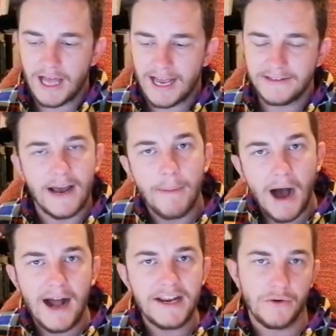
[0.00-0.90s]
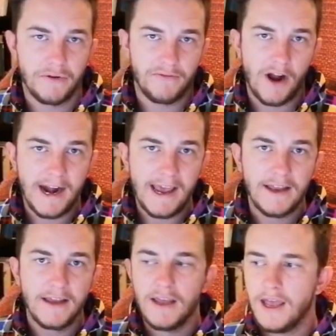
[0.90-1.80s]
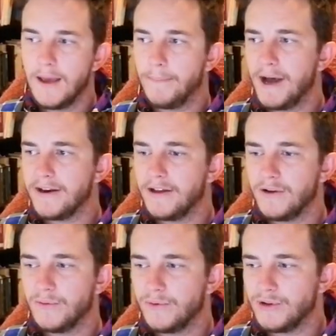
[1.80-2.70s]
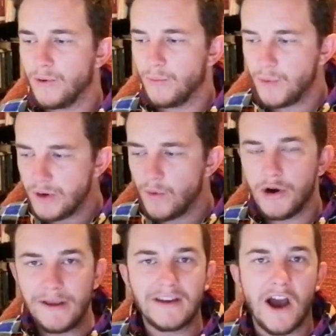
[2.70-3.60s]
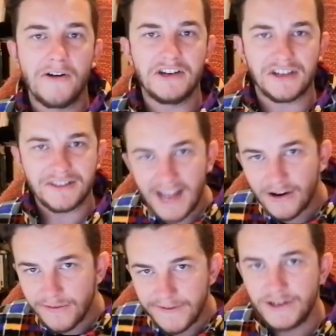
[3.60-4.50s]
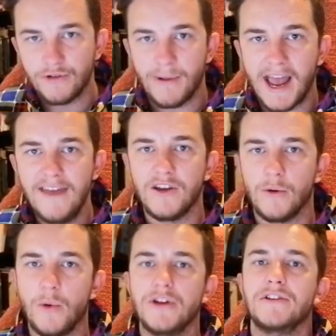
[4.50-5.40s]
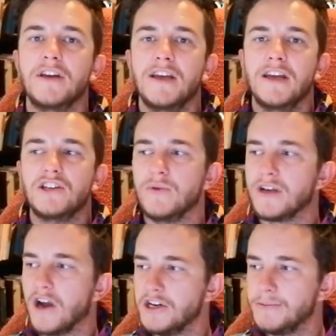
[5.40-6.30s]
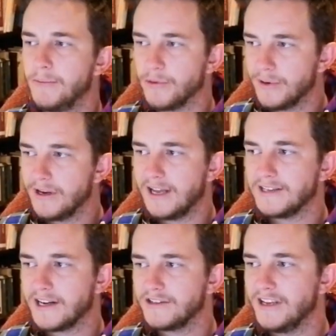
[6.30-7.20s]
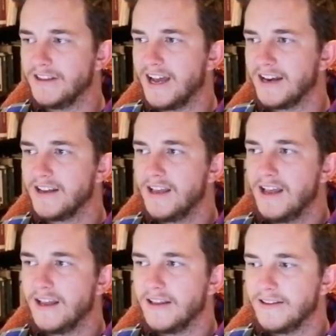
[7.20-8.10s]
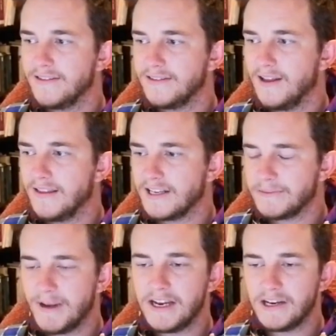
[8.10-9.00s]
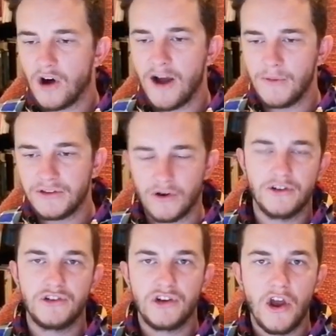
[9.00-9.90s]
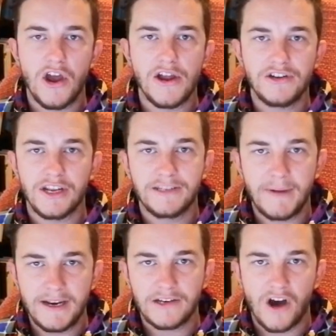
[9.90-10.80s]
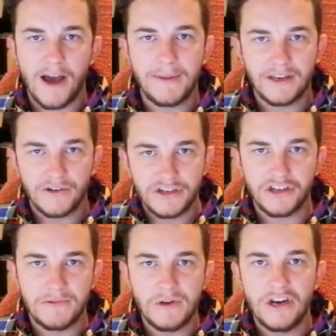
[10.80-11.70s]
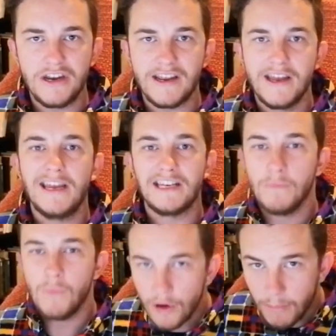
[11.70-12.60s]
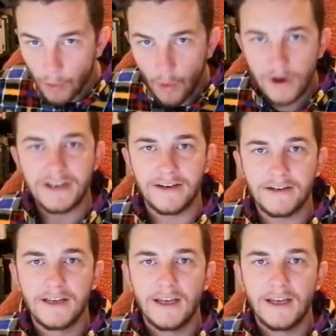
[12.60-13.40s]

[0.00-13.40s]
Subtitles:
has a party on Friday, but we want to encourage sacrificial behavior. We want to encourage people to realize actually that spending time with God's church and spending time in the Christian community is more important